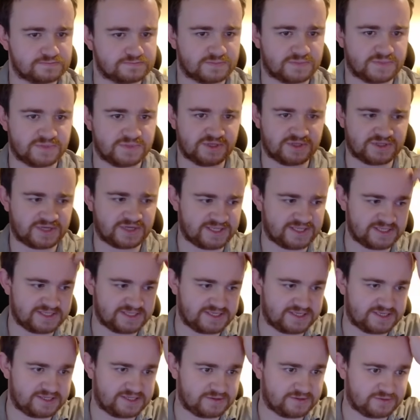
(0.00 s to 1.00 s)
Another
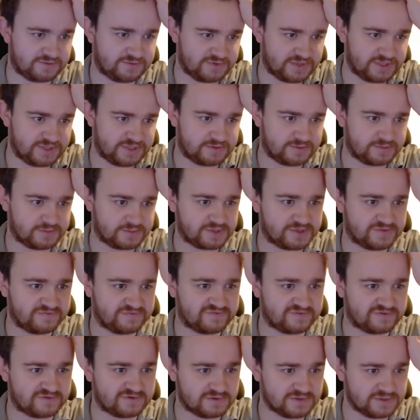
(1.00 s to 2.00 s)
Aladdin, not really what I'm looking
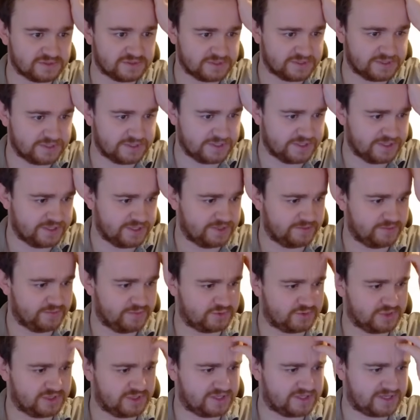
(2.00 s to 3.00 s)
for. I'm not
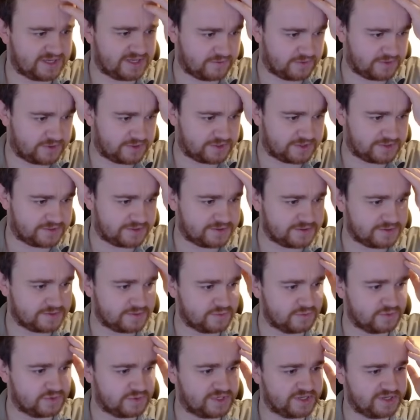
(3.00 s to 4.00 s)
going to let that one go.
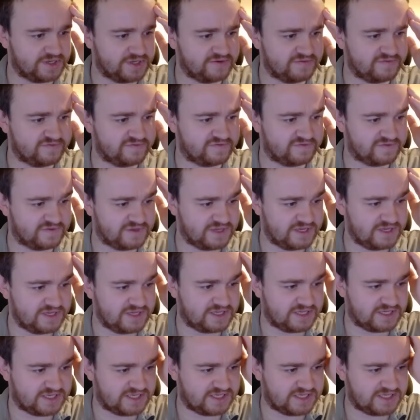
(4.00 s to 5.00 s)
We'll give the
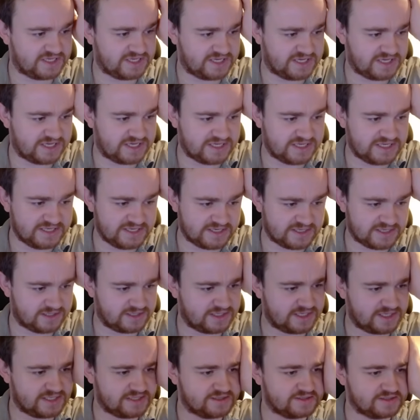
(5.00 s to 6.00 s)
Hina
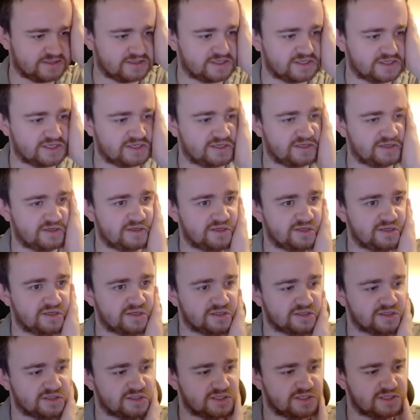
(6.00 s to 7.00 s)
and the
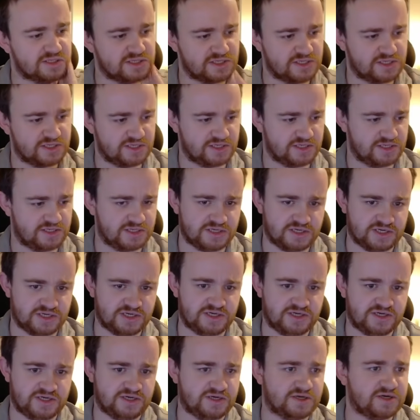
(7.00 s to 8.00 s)

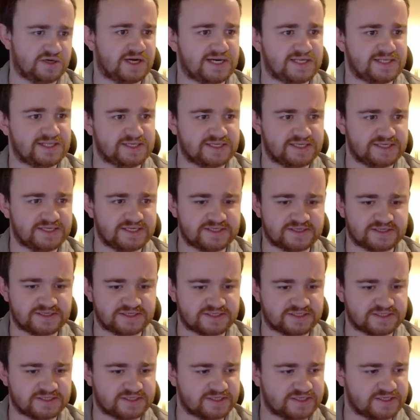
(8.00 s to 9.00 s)
Aladdin, I
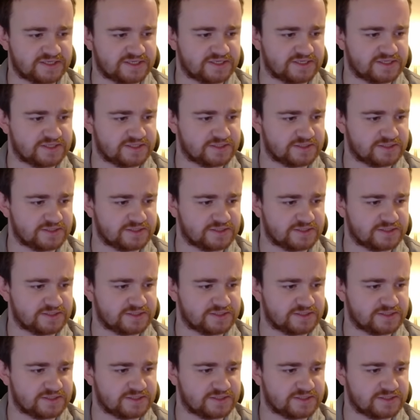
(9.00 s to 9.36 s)
think, here.